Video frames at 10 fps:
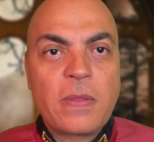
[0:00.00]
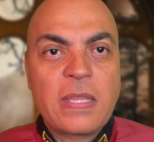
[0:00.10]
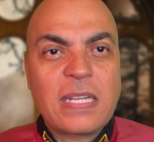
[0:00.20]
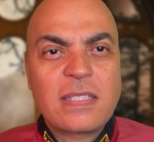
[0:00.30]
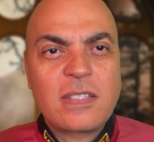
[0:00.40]

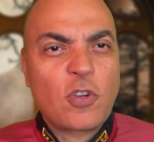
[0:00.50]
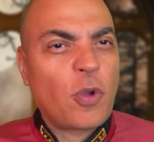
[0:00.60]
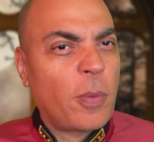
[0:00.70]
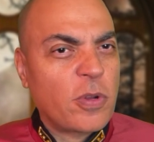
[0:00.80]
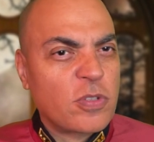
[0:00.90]
That's the
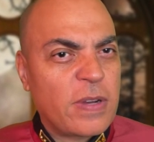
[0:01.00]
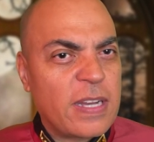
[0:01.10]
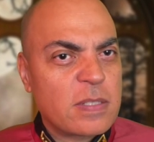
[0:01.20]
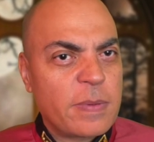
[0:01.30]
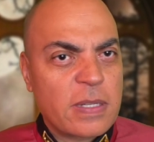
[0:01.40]
commercial
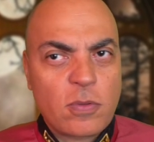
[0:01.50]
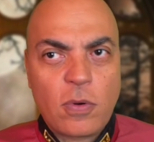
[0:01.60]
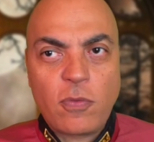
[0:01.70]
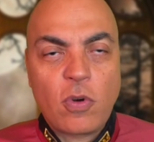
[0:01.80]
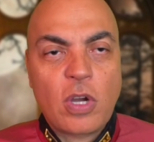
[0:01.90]
aspect.
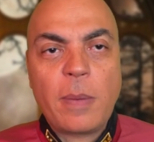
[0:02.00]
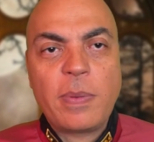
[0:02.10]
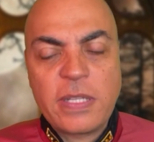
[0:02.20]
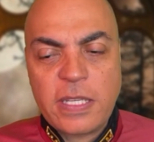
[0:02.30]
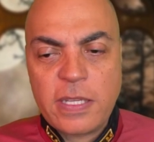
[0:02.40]
Or for a
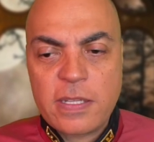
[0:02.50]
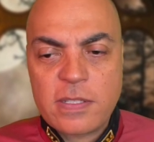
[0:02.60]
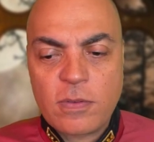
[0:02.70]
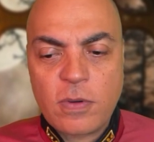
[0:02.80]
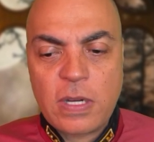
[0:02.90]
couple of
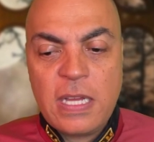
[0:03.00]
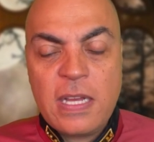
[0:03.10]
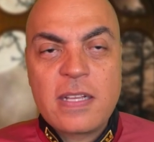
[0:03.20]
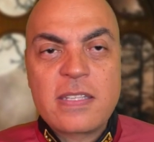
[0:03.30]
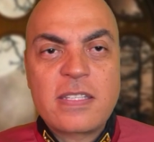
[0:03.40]
years, or
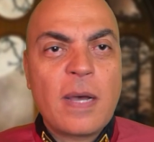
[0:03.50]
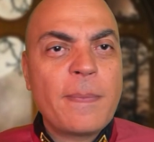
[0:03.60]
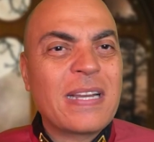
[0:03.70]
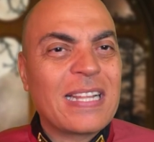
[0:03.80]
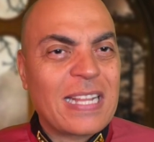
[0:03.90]

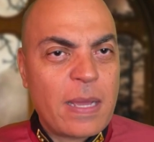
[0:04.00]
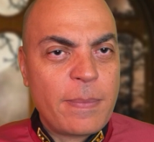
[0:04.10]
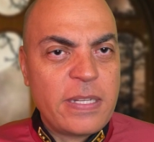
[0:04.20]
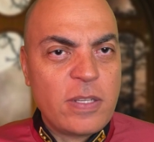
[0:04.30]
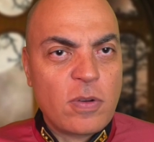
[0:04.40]
some
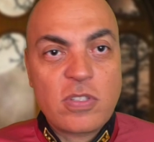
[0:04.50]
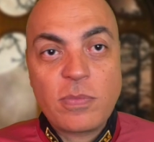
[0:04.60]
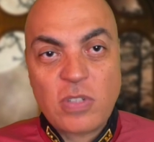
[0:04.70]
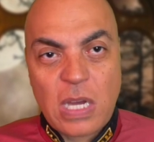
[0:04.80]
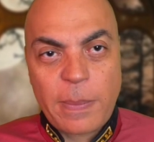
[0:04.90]
calamity or
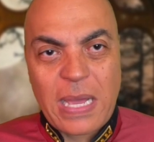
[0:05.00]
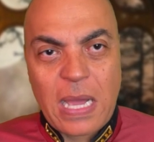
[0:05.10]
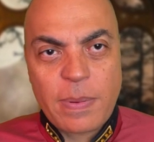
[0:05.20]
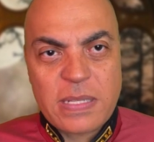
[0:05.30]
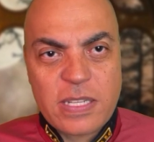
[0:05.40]
some drama
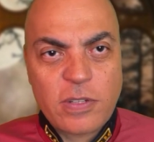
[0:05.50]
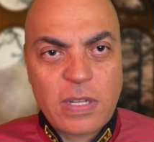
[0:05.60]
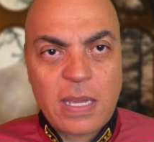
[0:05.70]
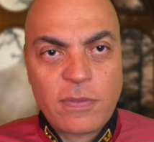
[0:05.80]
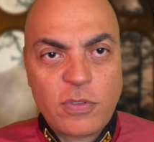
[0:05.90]
happens in your
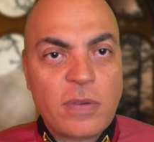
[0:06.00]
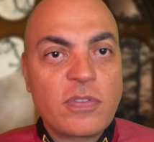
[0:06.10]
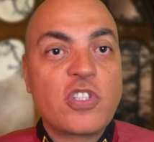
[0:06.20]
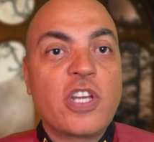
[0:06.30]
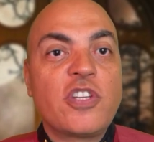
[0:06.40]
life and you have
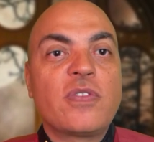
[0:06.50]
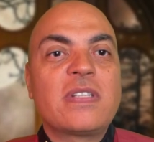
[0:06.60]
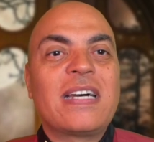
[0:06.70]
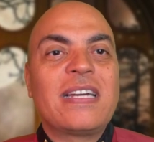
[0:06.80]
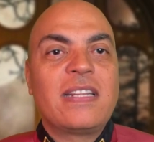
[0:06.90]
to change your
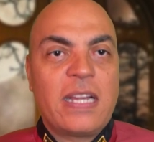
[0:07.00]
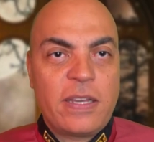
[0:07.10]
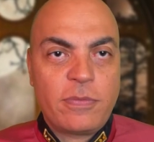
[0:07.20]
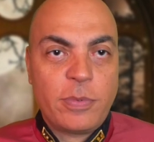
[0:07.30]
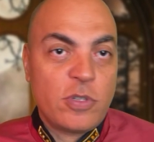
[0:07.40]
entire
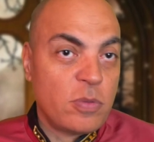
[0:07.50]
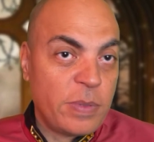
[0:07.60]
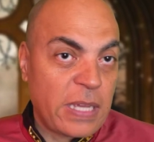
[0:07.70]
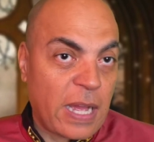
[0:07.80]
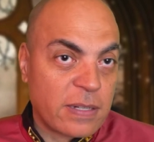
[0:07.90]
life because you're
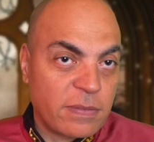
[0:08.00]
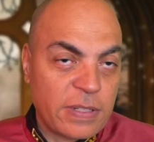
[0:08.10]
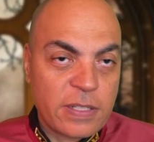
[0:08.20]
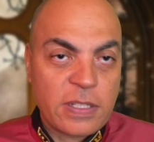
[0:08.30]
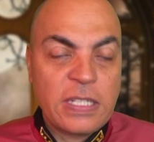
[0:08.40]
being
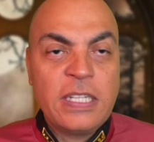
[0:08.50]
activated.